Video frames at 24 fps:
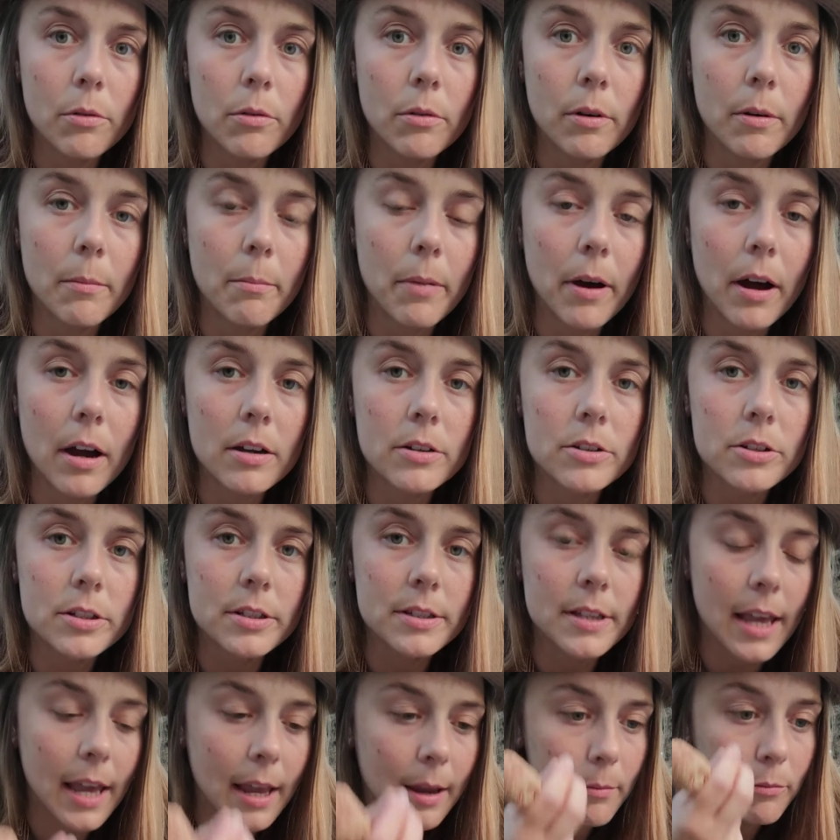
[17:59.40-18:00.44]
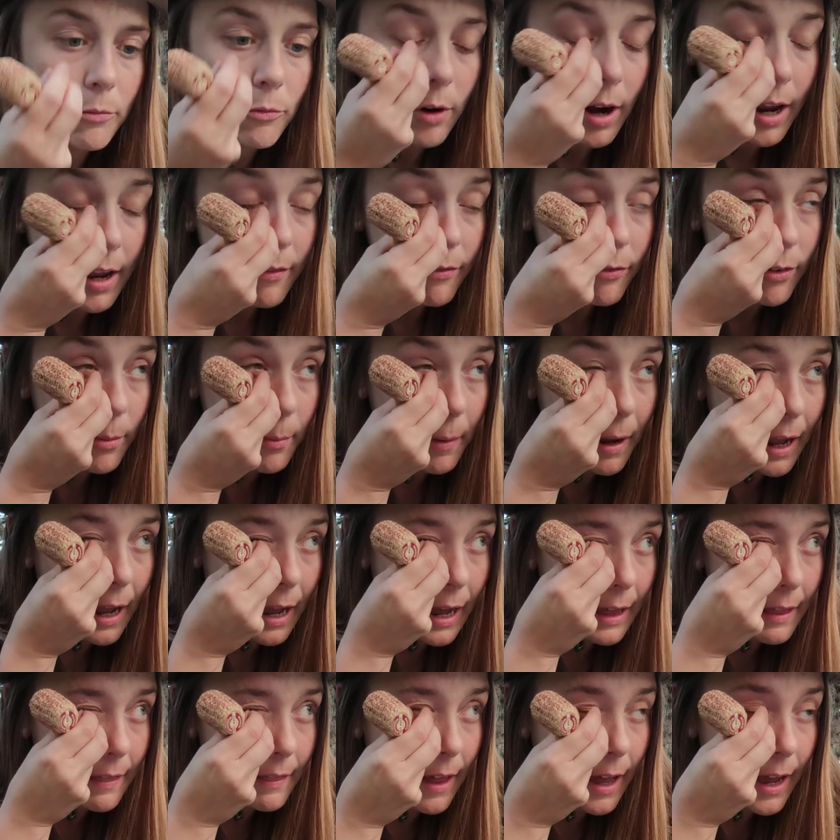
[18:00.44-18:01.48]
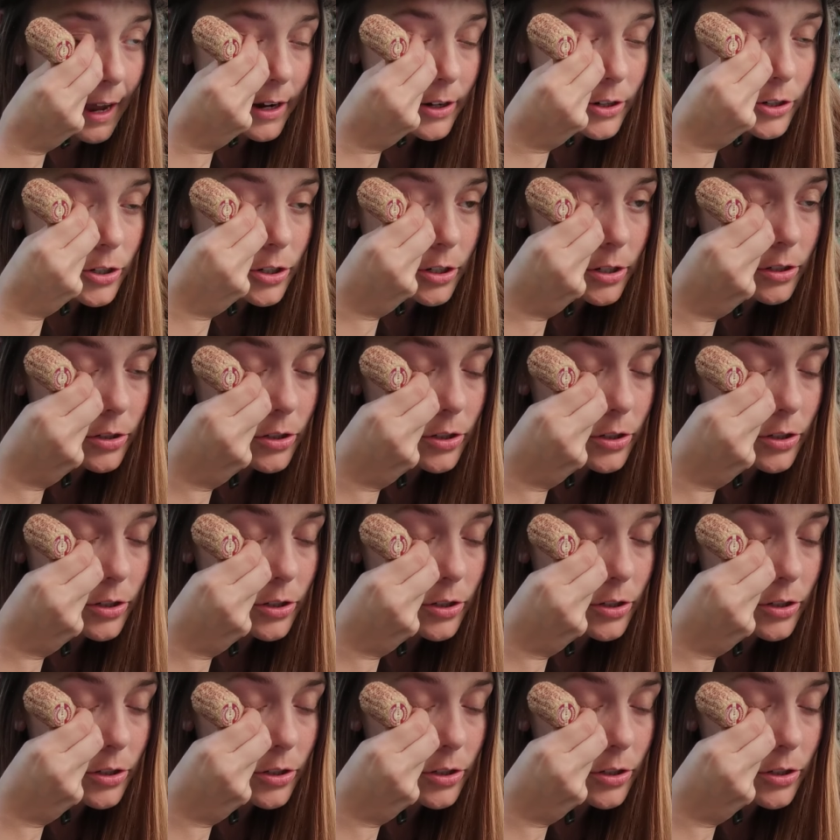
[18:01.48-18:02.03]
Ooh, a bug just came right for my eyelash.